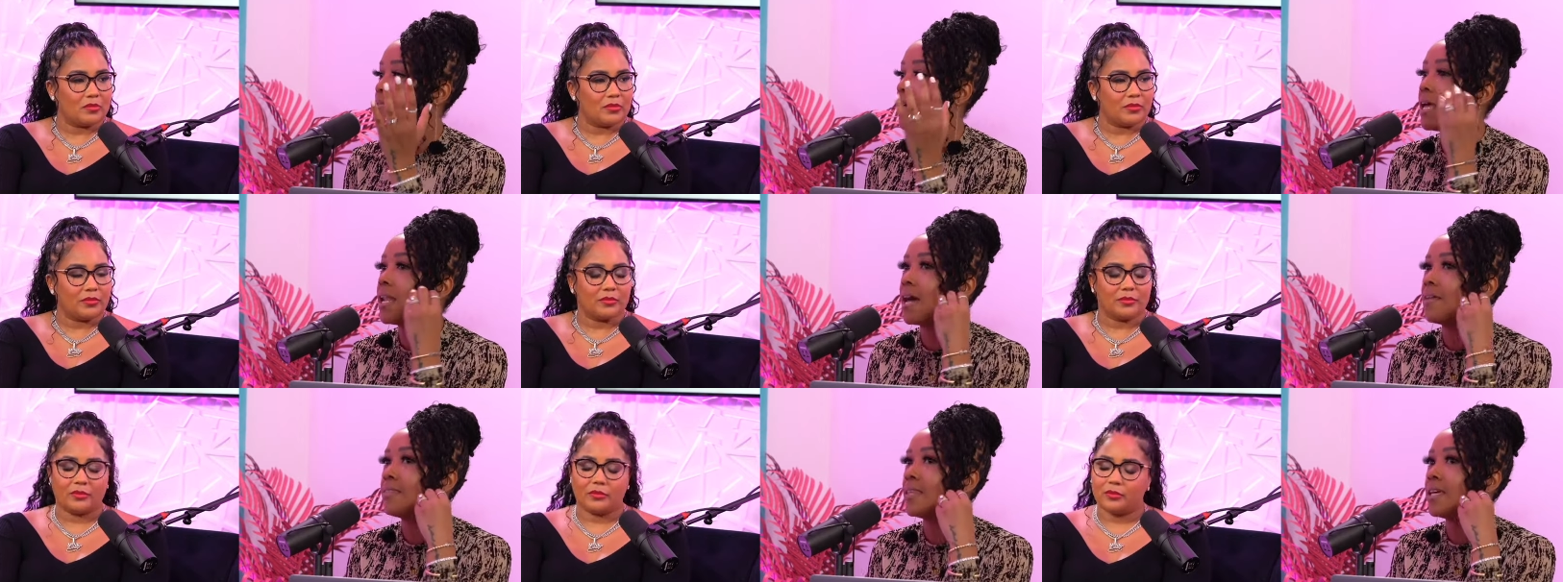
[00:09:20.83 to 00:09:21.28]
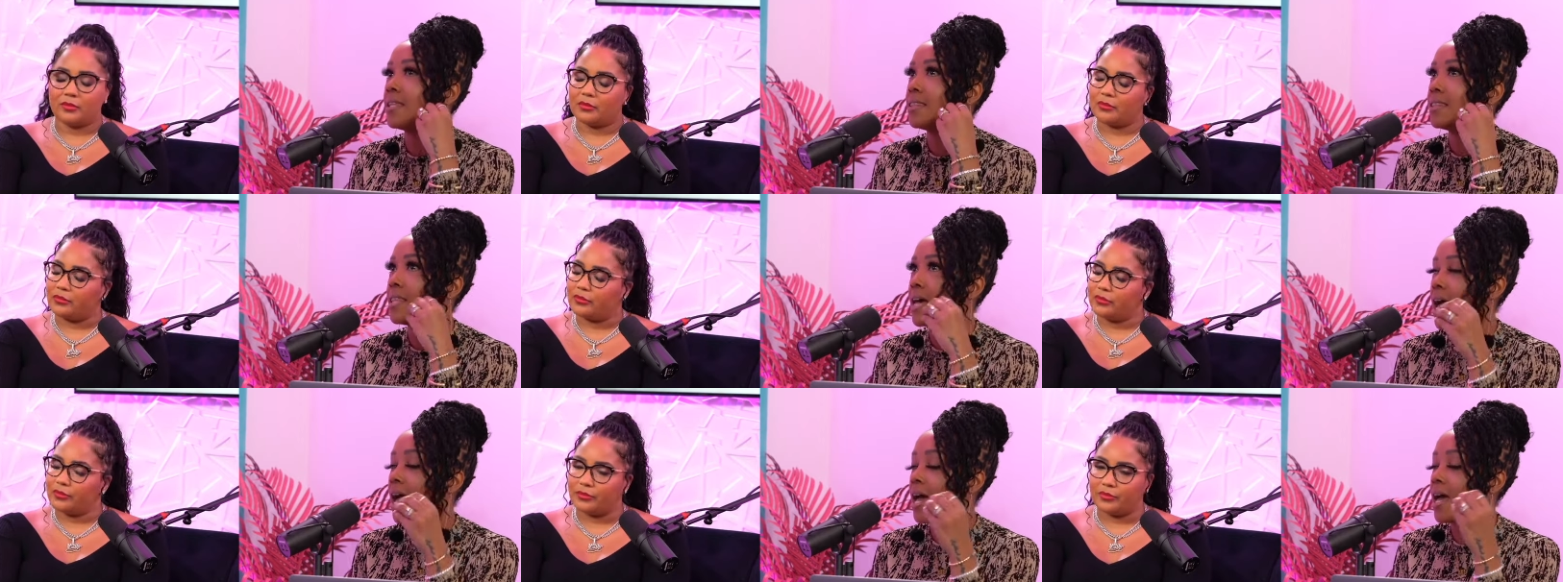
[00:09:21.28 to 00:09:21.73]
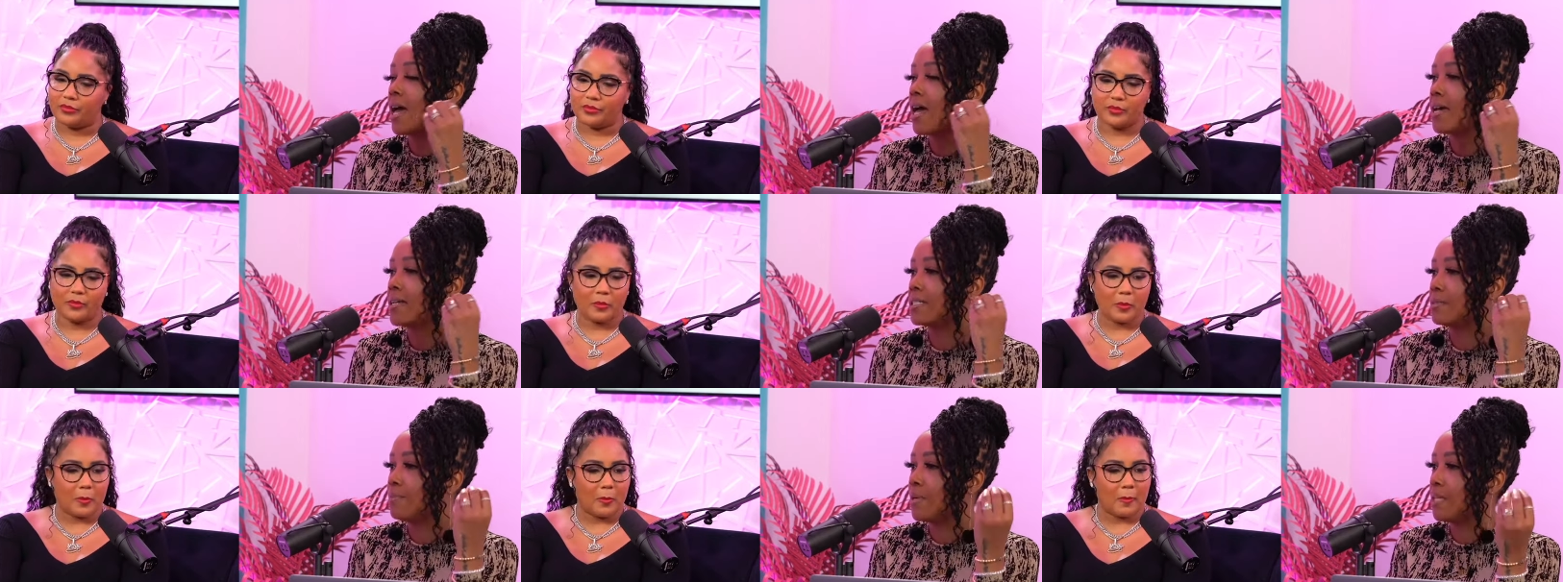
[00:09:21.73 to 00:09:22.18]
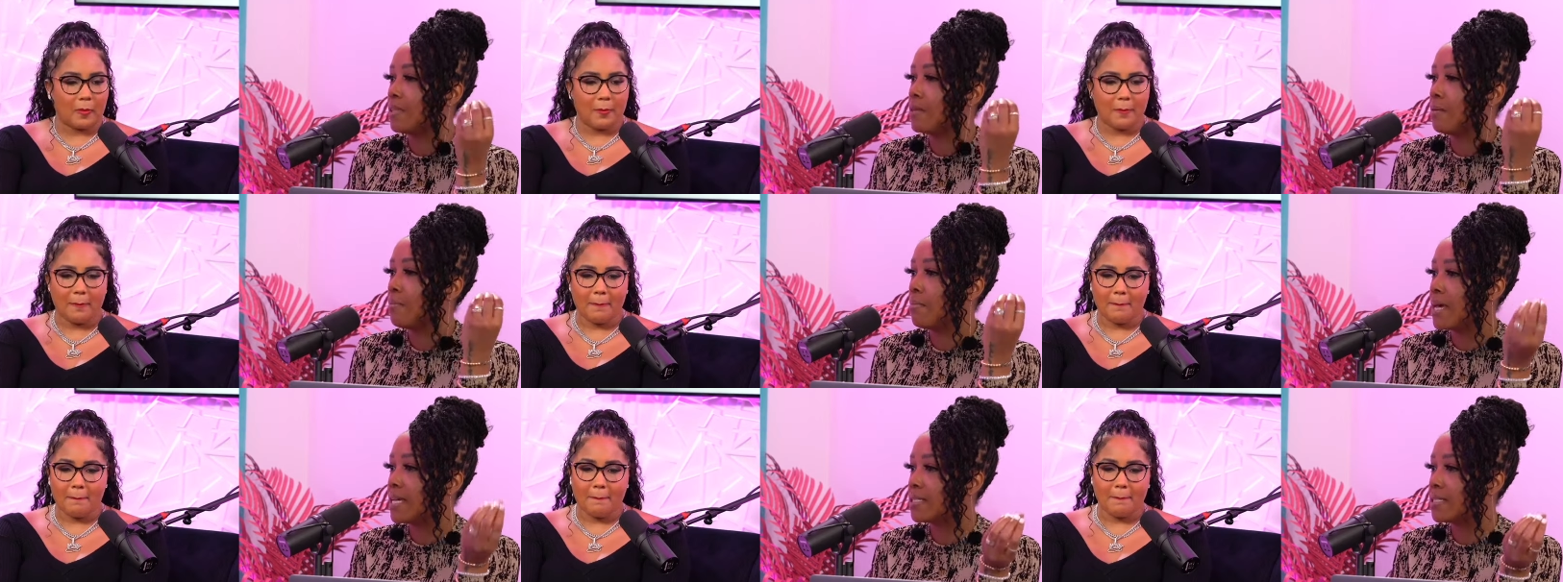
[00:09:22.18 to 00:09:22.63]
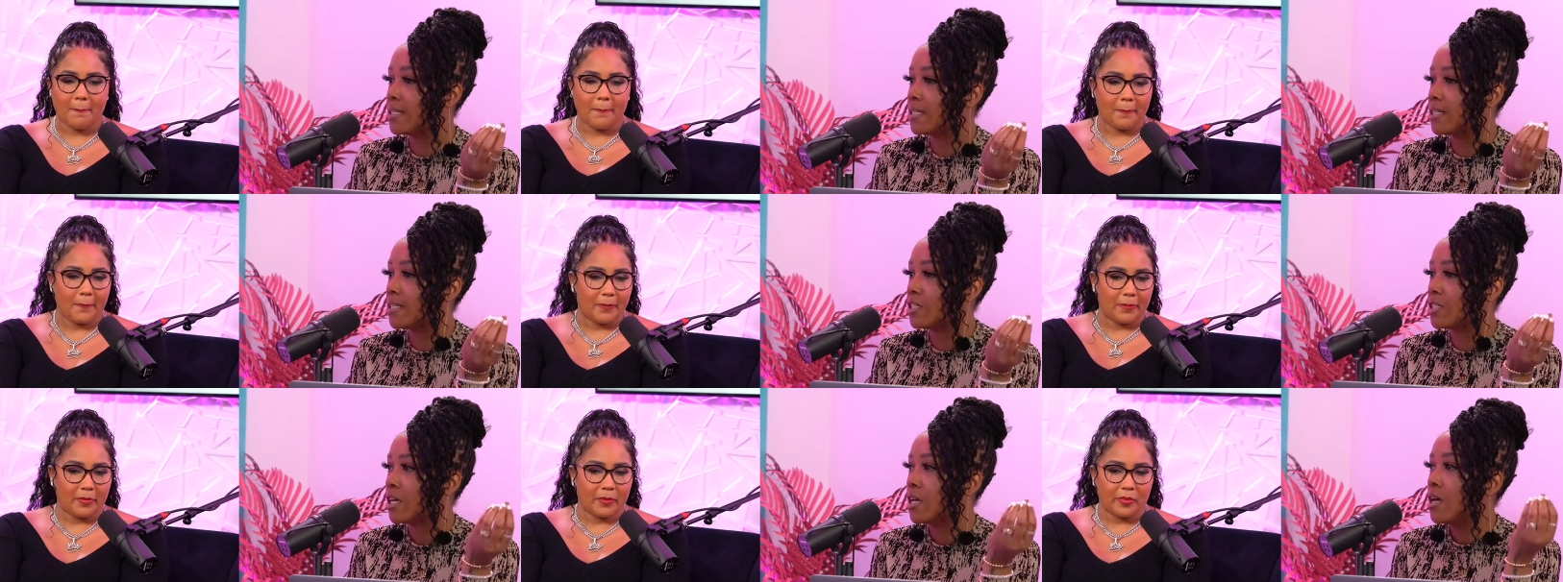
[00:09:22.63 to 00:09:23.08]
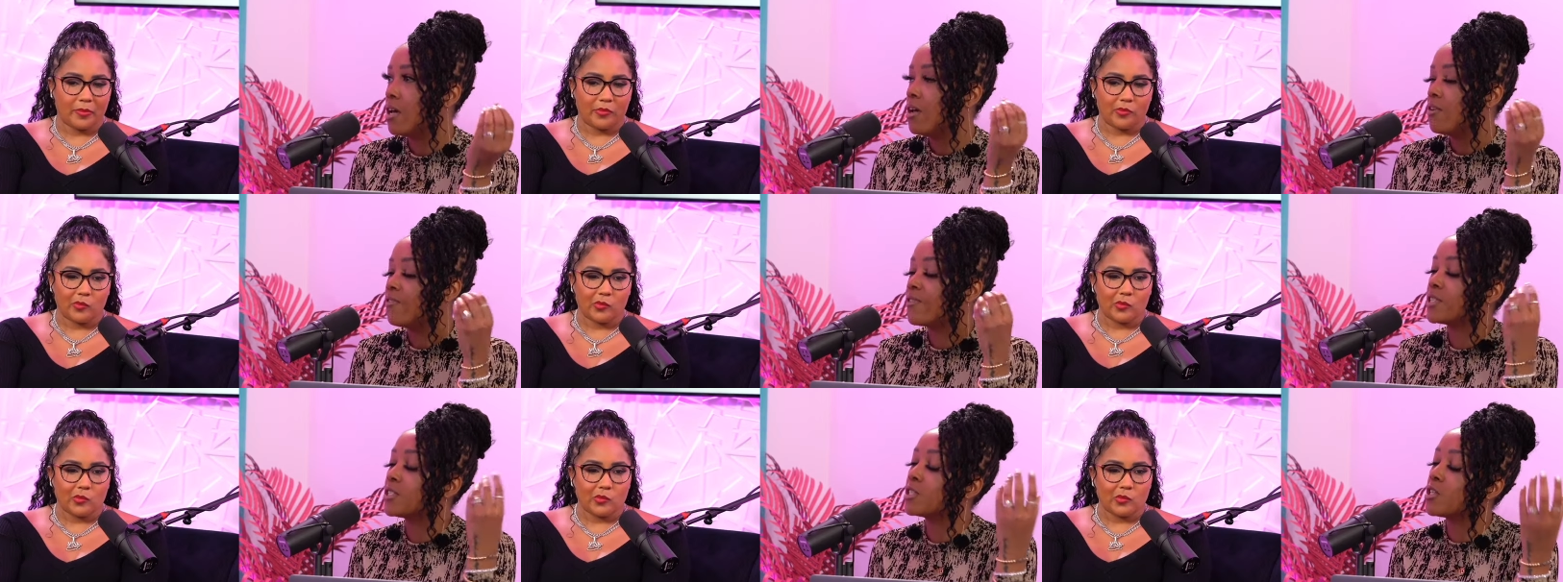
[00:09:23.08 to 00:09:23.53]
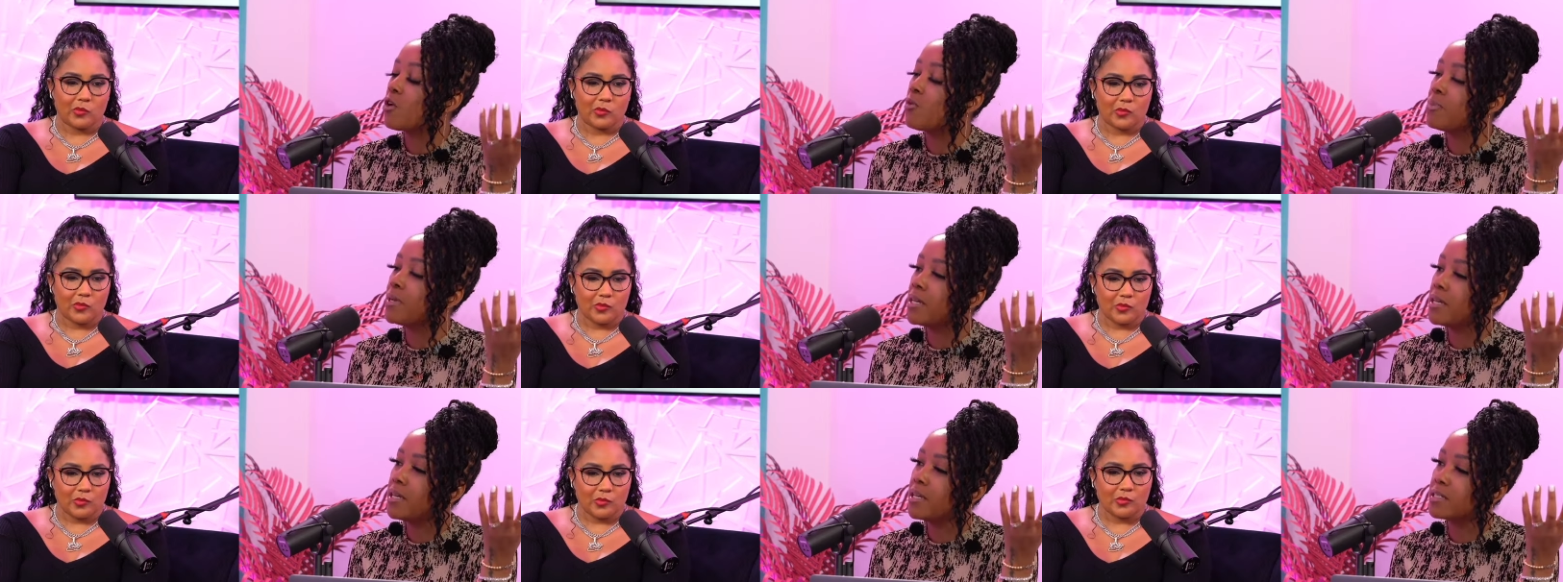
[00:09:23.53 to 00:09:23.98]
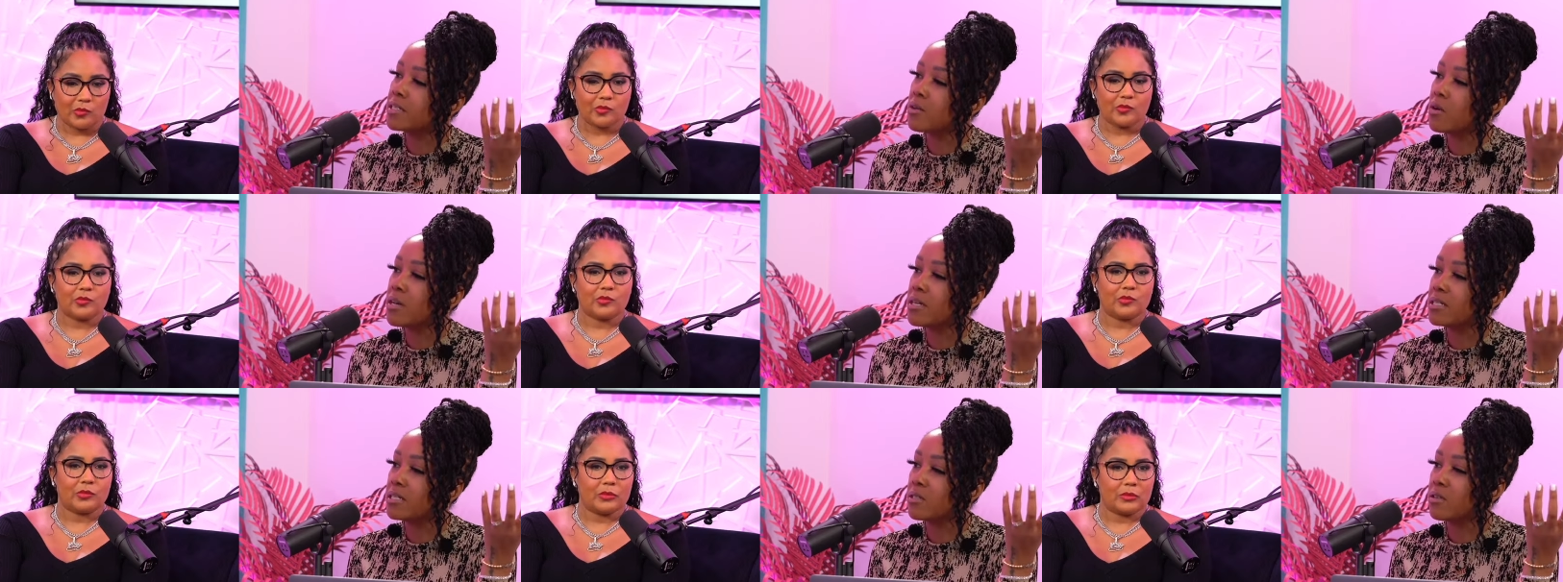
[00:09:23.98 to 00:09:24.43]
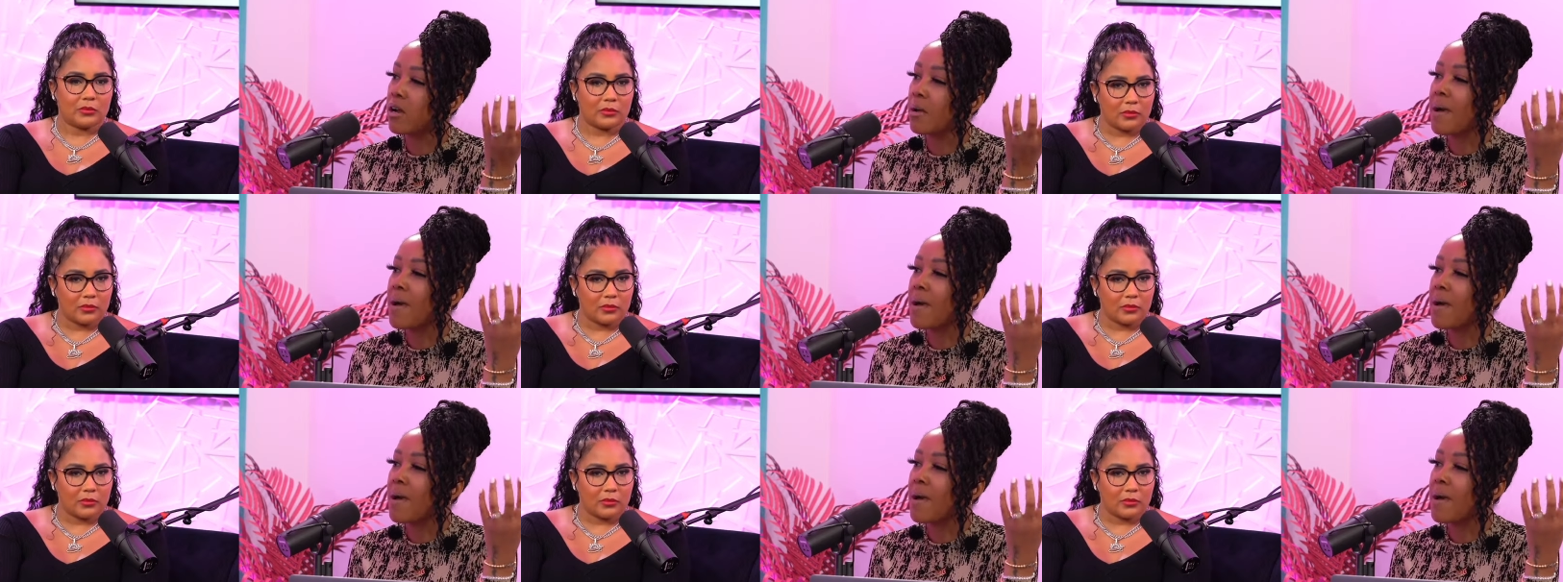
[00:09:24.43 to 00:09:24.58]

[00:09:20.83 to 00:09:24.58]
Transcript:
Speaker 1: And I think that has been the message for so many years on Instagram.